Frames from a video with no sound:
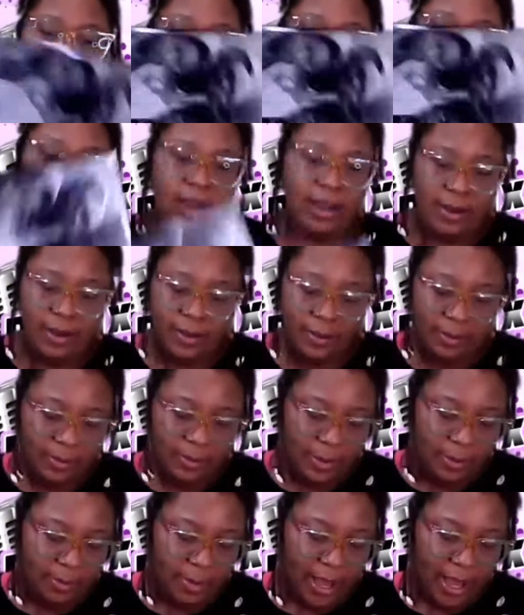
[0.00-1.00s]

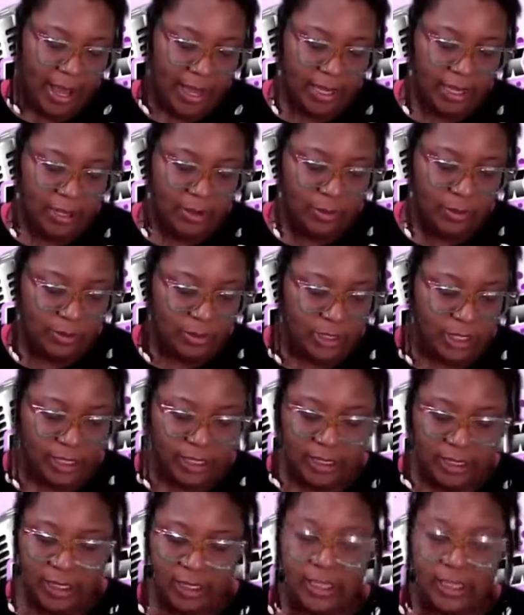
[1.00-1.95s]
by Equal Justice